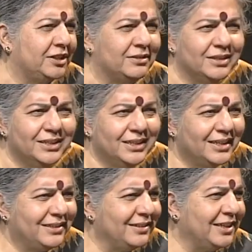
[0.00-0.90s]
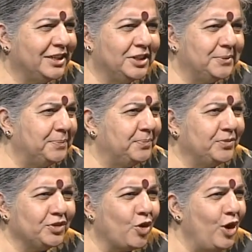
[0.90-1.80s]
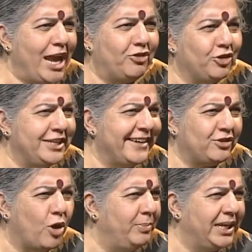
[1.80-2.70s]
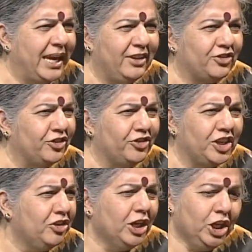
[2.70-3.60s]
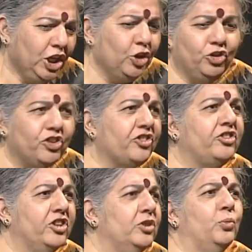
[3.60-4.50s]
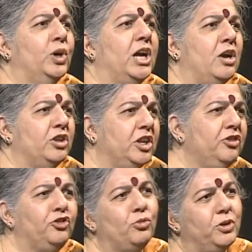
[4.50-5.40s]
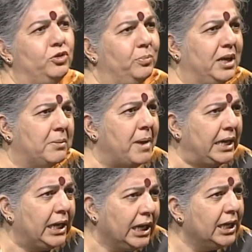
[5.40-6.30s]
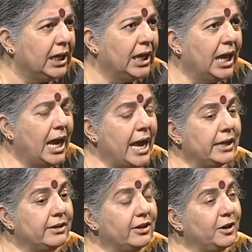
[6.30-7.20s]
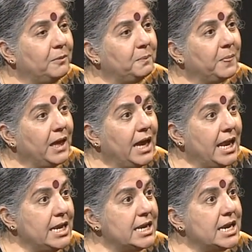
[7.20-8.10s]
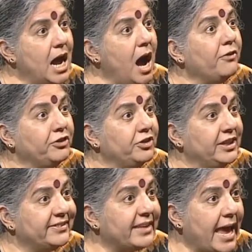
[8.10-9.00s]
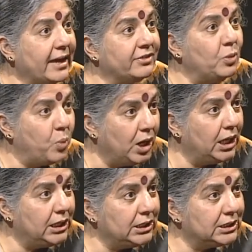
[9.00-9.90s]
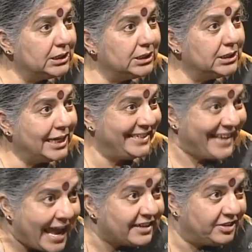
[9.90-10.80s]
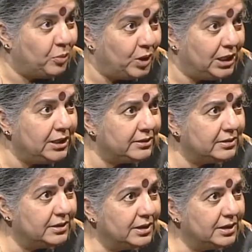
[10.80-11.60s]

and collateral debt obligations, and you just work out an instrument to make money. And after they sank the world and tanked the world,